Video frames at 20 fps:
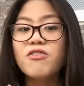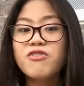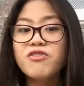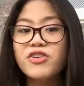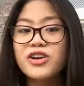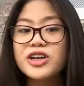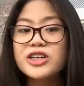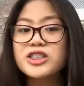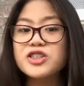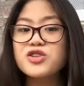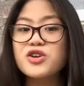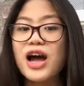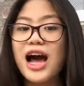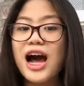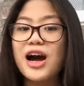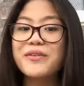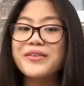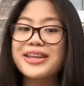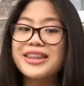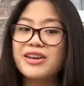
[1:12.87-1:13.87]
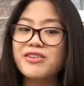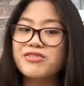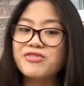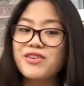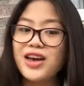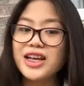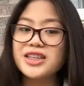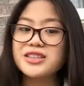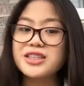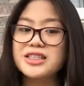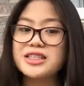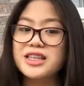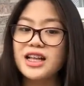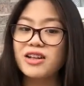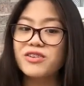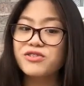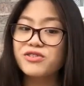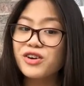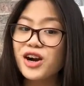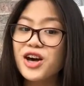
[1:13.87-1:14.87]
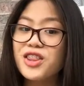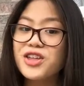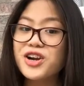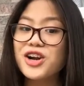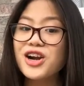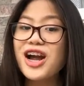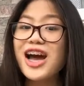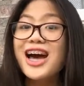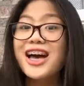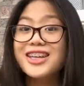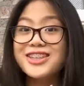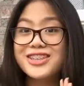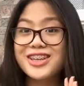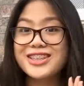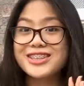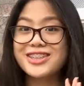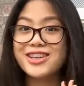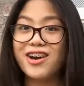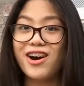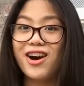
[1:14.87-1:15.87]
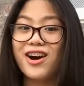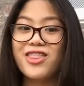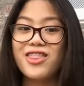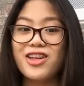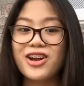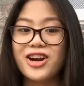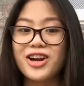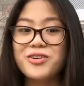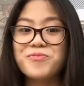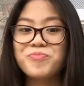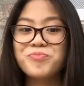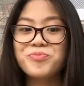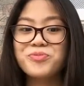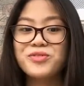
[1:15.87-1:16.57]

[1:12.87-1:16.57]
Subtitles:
first to how it affects the self rather than the other.